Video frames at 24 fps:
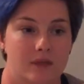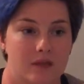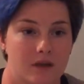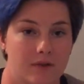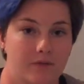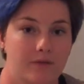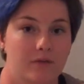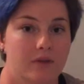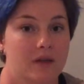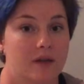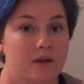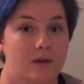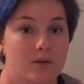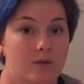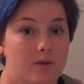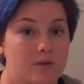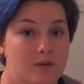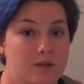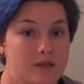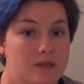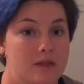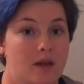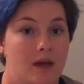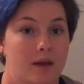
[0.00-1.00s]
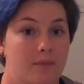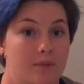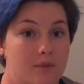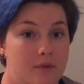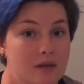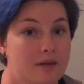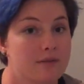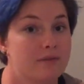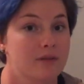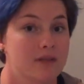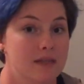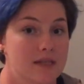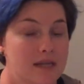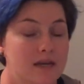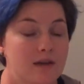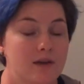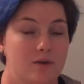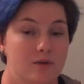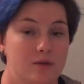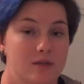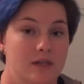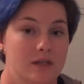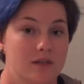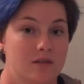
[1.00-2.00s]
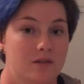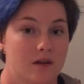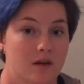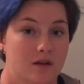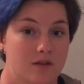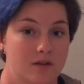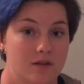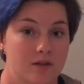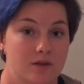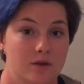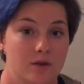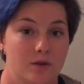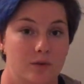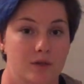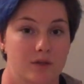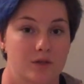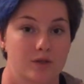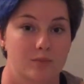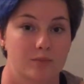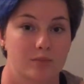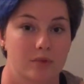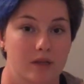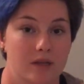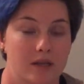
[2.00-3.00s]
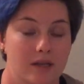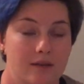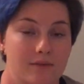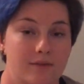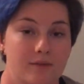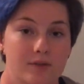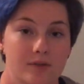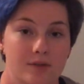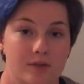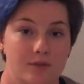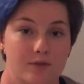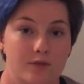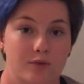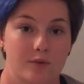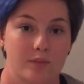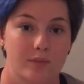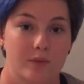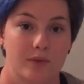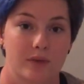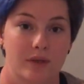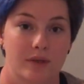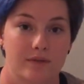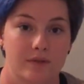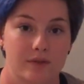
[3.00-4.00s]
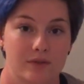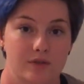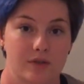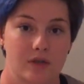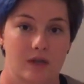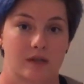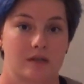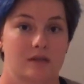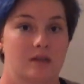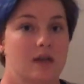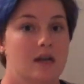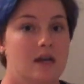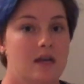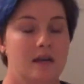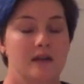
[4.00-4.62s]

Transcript: would definitely say go see your doctor, go get your blood levels and your hormone levels checked,